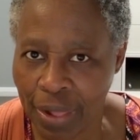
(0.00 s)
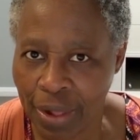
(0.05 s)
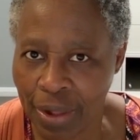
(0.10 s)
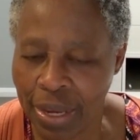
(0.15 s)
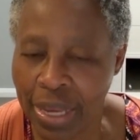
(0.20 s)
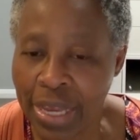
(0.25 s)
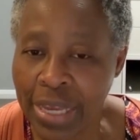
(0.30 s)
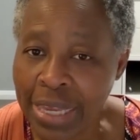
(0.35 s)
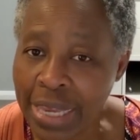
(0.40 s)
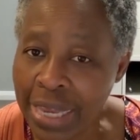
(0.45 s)

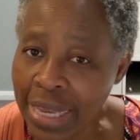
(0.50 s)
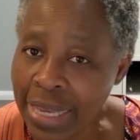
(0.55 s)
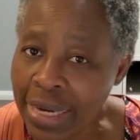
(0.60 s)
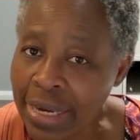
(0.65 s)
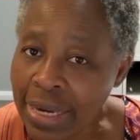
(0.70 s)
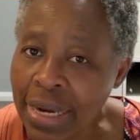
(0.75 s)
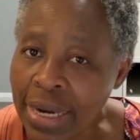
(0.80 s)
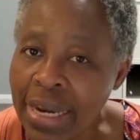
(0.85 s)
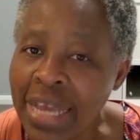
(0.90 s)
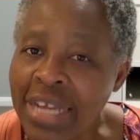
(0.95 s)

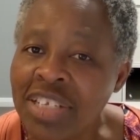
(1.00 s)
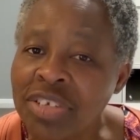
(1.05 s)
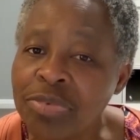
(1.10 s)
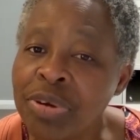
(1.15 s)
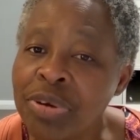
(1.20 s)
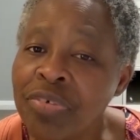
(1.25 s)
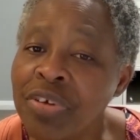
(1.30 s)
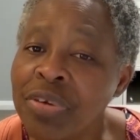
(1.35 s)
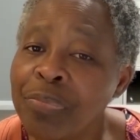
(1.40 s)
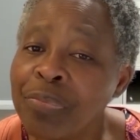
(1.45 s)
Again, let
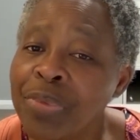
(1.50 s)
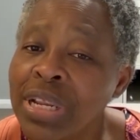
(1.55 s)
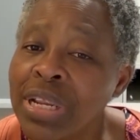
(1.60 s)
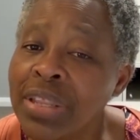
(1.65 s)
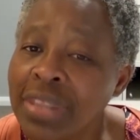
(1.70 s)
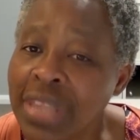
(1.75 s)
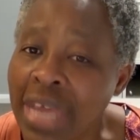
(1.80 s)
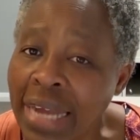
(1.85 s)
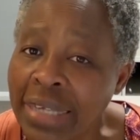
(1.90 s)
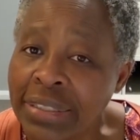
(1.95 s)
me
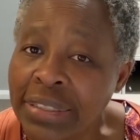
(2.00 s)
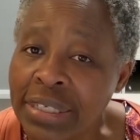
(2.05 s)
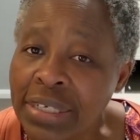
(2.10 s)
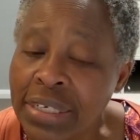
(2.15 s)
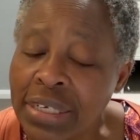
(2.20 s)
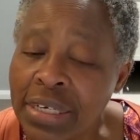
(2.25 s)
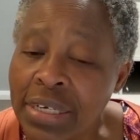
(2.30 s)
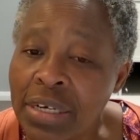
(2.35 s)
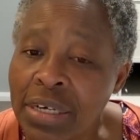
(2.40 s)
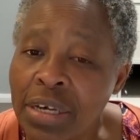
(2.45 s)
repeat that.
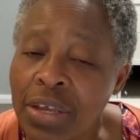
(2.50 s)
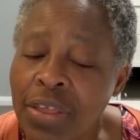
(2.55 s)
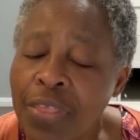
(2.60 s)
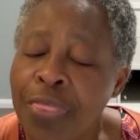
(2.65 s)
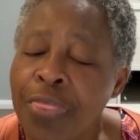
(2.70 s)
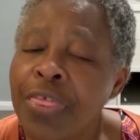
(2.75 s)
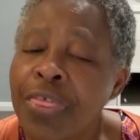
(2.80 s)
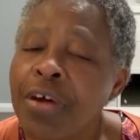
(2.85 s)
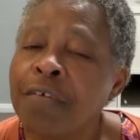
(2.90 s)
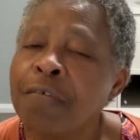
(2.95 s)

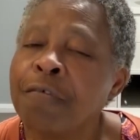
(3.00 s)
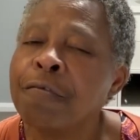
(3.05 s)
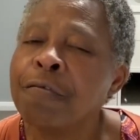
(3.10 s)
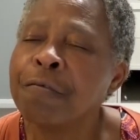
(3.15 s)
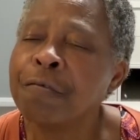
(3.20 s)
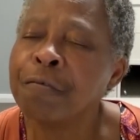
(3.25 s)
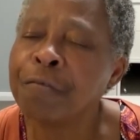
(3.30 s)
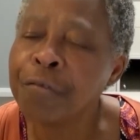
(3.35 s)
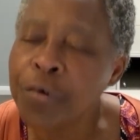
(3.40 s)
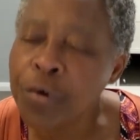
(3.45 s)
The
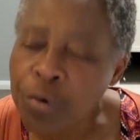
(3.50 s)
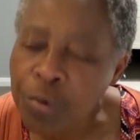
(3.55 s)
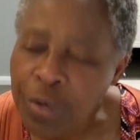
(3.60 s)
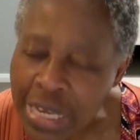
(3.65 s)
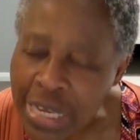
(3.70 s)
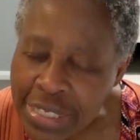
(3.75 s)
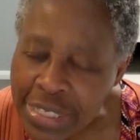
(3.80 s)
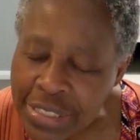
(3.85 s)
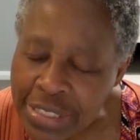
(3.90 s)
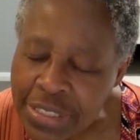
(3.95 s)

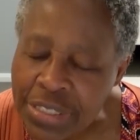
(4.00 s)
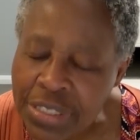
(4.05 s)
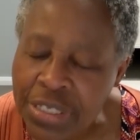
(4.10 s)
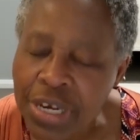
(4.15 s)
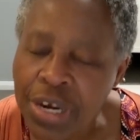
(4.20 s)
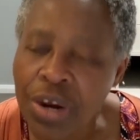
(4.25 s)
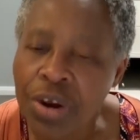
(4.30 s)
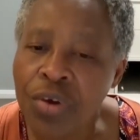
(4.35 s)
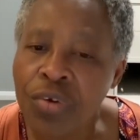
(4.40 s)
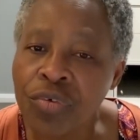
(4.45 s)
fullest
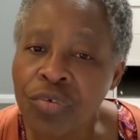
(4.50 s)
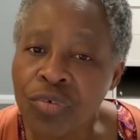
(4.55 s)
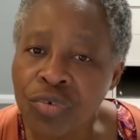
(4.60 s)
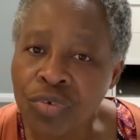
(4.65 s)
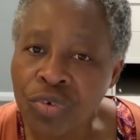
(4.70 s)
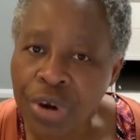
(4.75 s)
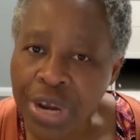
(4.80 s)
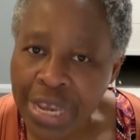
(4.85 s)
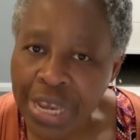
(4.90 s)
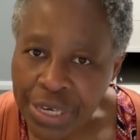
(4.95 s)

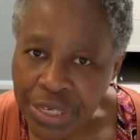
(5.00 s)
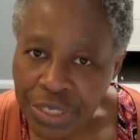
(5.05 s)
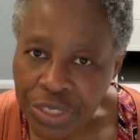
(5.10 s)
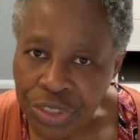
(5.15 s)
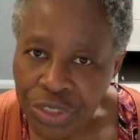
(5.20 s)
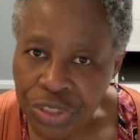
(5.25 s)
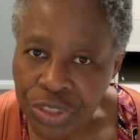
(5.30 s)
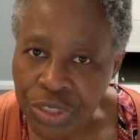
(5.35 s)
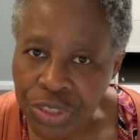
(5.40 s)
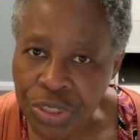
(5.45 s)

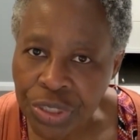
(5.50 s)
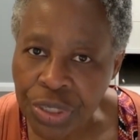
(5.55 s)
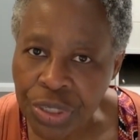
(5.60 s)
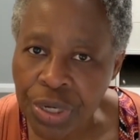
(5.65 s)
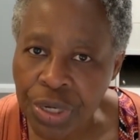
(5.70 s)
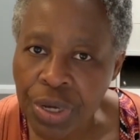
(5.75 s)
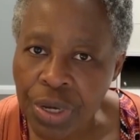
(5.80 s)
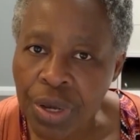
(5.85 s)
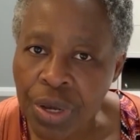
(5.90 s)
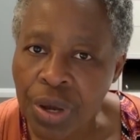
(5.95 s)
range
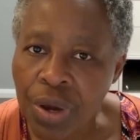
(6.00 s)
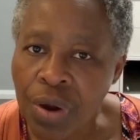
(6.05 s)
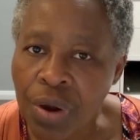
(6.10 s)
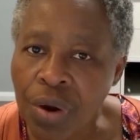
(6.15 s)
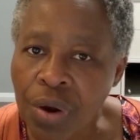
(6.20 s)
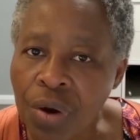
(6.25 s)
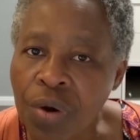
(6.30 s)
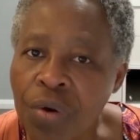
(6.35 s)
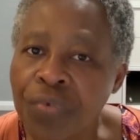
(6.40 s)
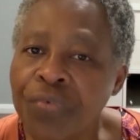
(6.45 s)

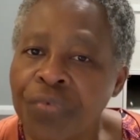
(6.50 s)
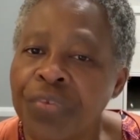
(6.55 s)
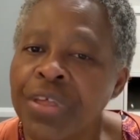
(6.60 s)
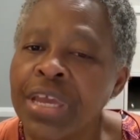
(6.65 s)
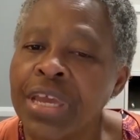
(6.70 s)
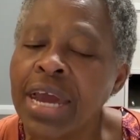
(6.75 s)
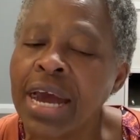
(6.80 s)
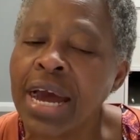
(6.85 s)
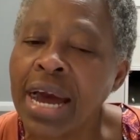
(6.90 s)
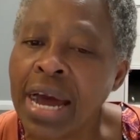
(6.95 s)
of
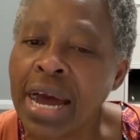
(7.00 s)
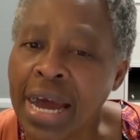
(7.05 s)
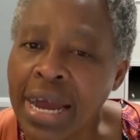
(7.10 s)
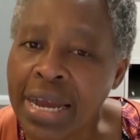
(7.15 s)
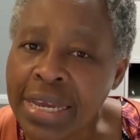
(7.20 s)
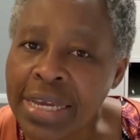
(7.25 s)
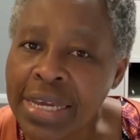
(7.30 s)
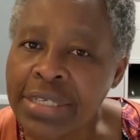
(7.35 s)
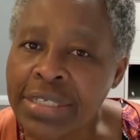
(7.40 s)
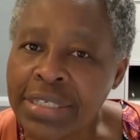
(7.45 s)
the
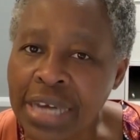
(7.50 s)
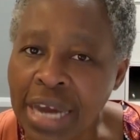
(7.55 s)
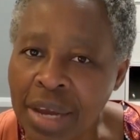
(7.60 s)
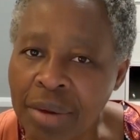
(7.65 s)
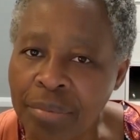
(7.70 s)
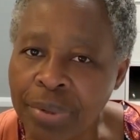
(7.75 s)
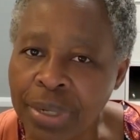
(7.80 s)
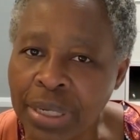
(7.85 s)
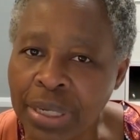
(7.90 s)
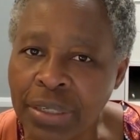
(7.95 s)

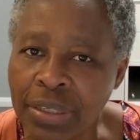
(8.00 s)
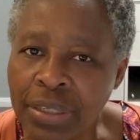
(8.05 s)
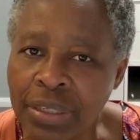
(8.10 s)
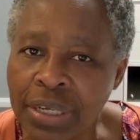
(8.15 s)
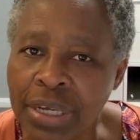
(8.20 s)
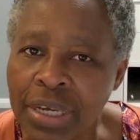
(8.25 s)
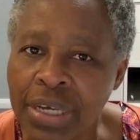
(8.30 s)
archetypal